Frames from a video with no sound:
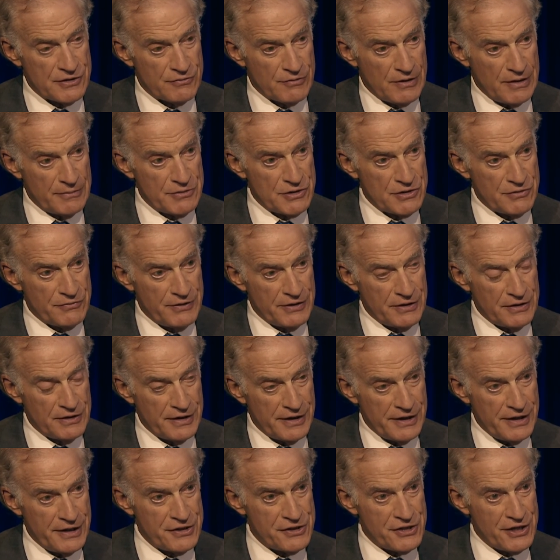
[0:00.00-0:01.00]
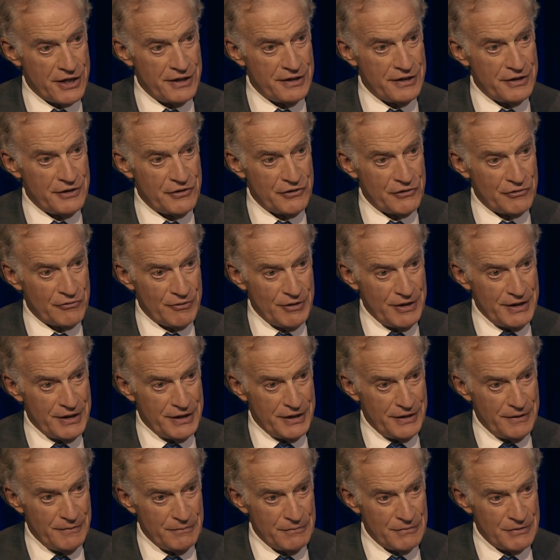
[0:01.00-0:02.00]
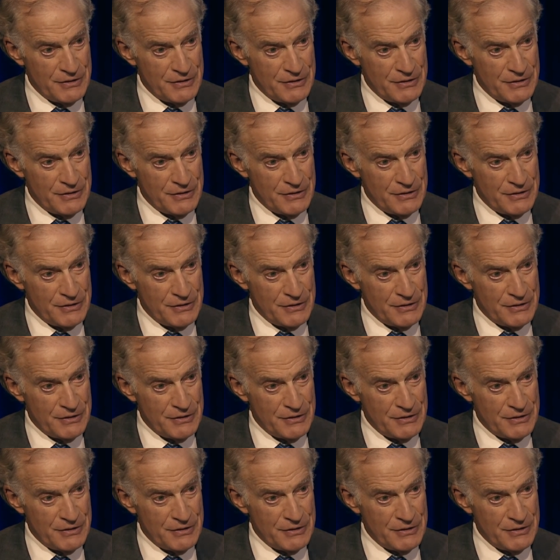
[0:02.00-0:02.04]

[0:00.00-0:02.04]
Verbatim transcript: Rumsfeld, age eighty-three,